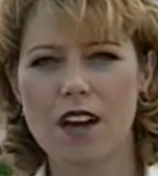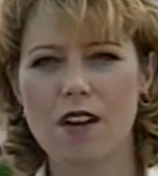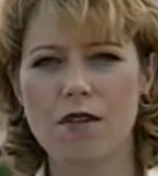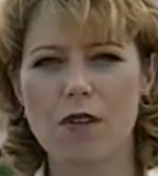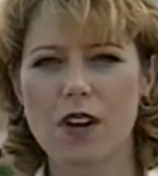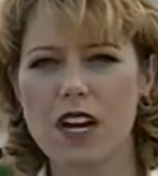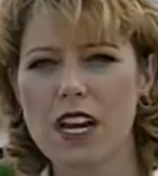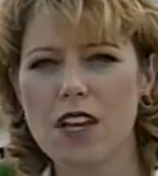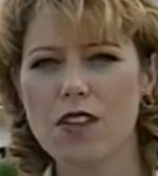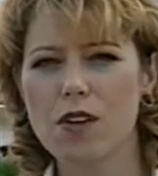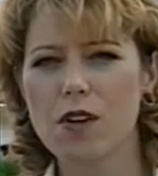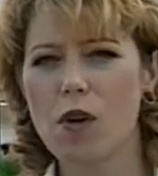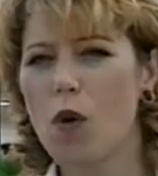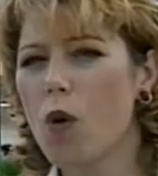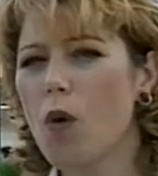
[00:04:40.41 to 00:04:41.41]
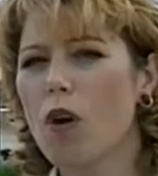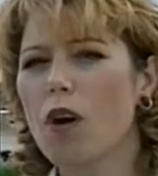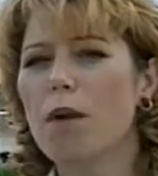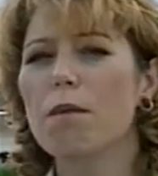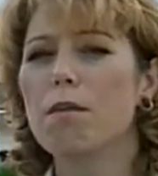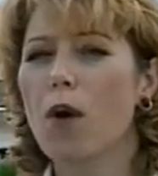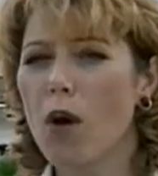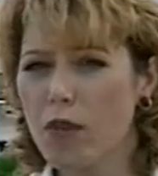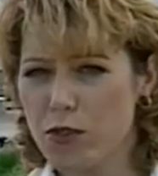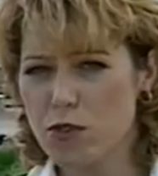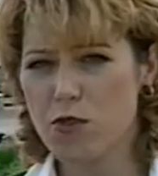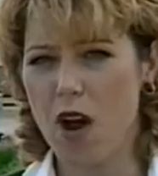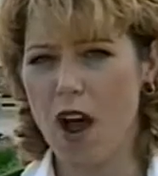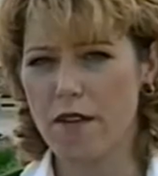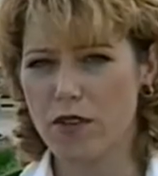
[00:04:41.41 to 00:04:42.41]
for either or both
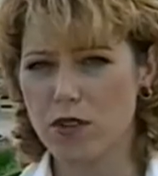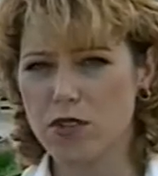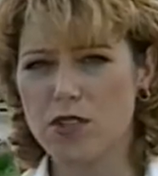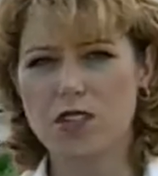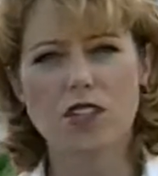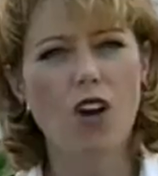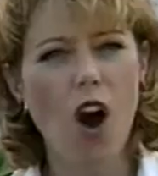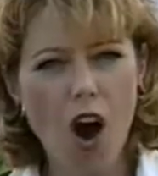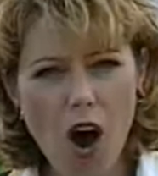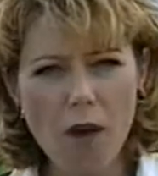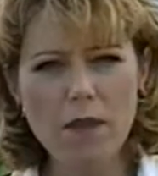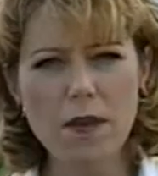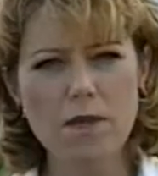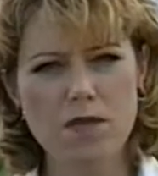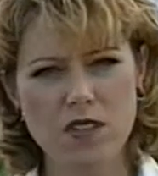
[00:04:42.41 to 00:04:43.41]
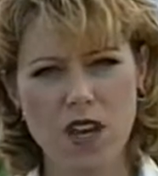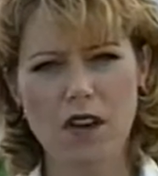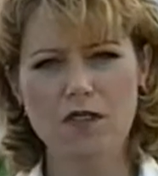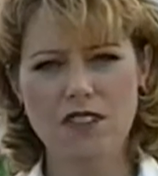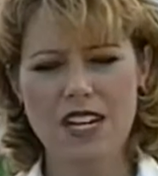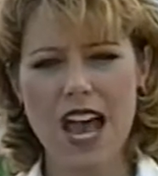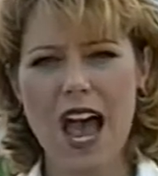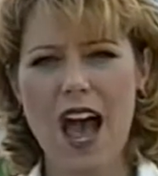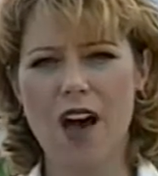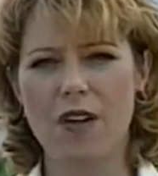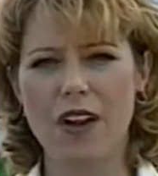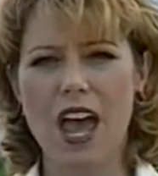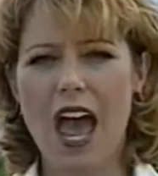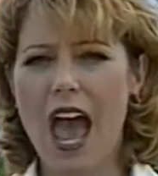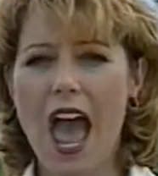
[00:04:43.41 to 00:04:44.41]
drivers to calm themselves down
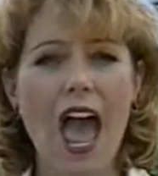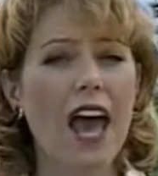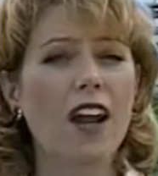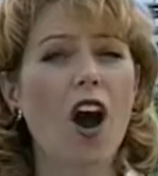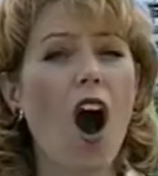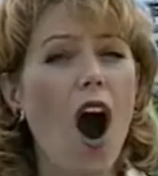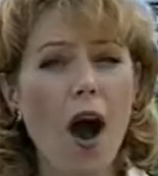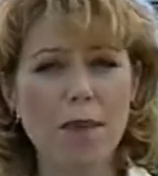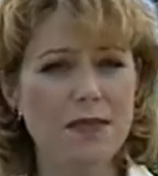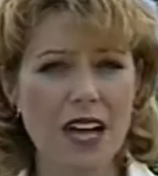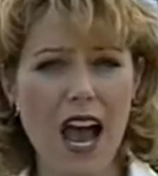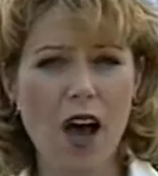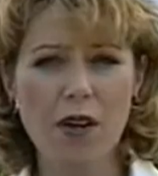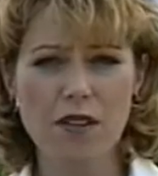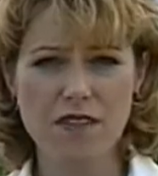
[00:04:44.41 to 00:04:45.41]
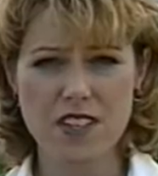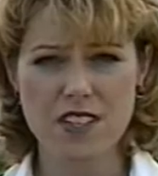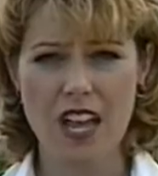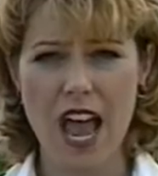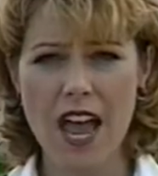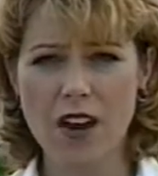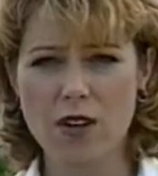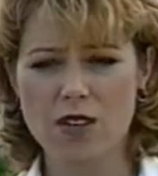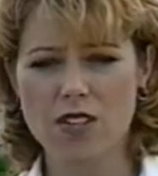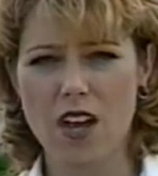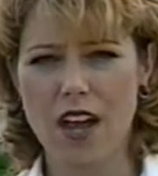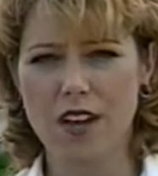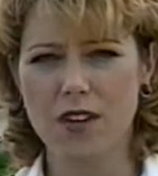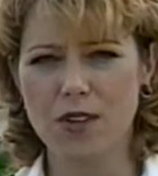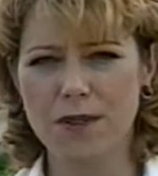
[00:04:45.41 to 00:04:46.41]
and opt out of this anger
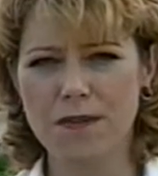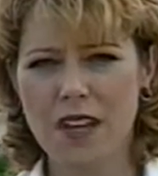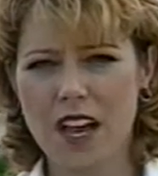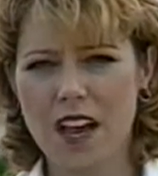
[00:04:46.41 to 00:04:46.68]
cycle.